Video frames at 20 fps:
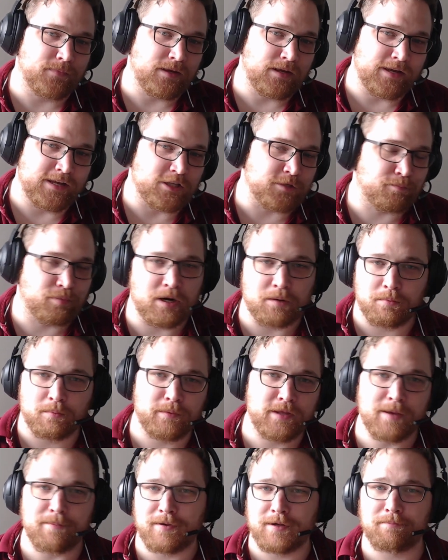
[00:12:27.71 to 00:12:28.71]
it's
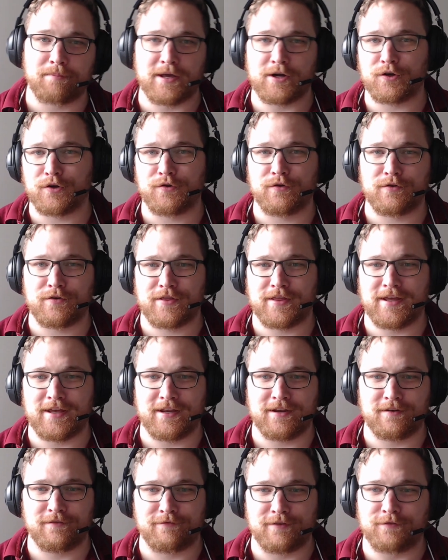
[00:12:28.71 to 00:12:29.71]
probably a bit better
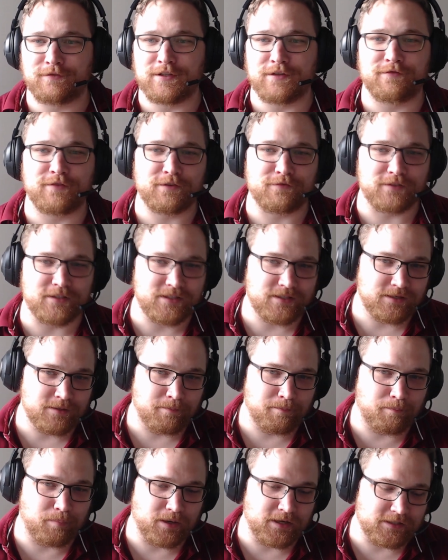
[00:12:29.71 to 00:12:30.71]
than
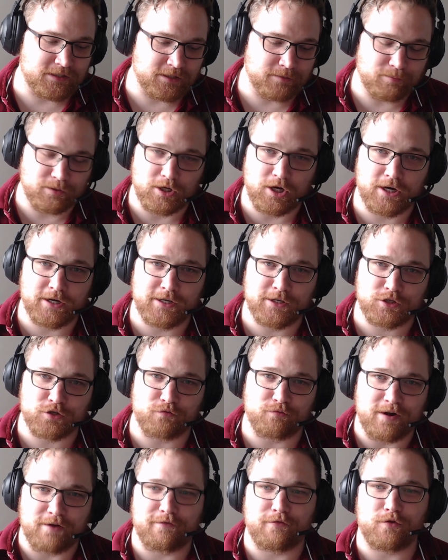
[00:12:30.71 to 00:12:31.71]
50-50, but to be
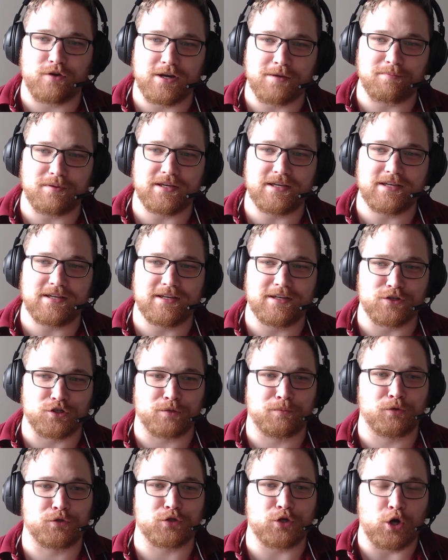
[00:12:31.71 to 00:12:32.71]
honest, referee B is
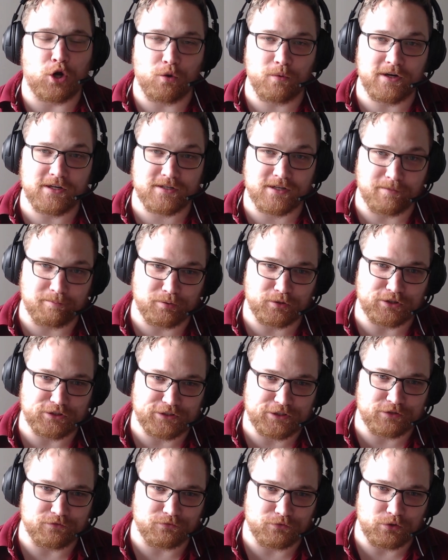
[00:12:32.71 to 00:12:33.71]
almost always
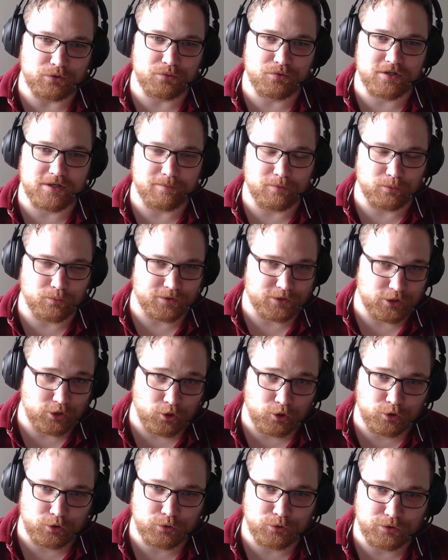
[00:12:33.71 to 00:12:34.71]
completely confused about what the
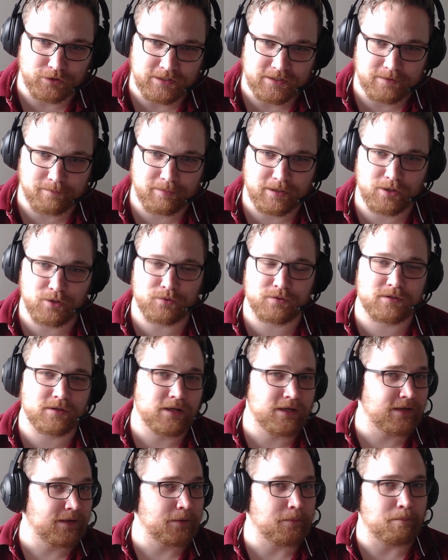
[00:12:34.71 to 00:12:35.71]
article is about,
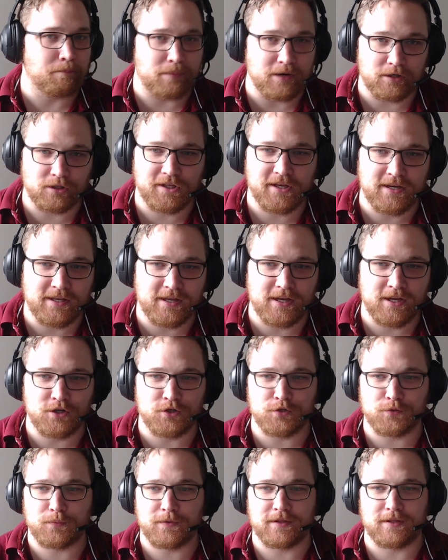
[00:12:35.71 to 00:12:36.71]
barely
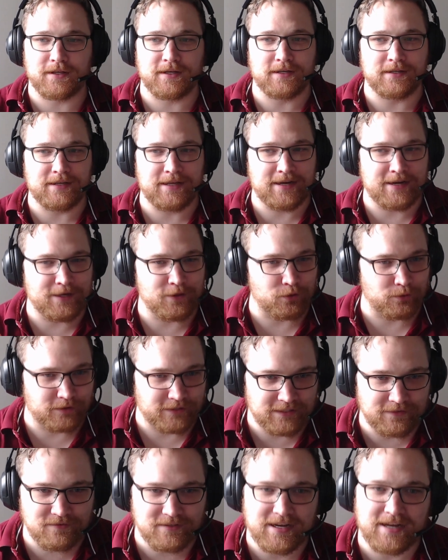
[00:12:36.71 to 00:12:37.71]
engages with it, and either
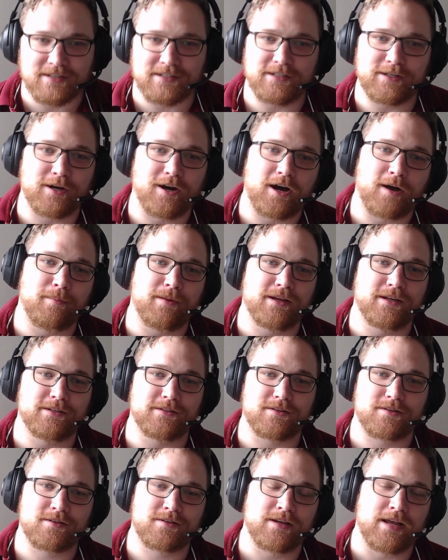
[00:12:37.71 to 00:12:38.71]
leaves nasty
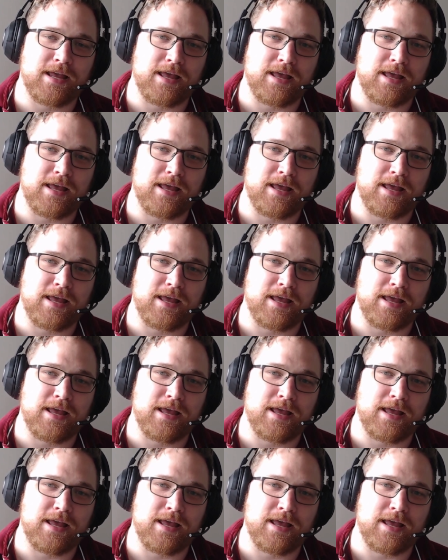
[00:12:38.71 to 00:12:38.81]
comments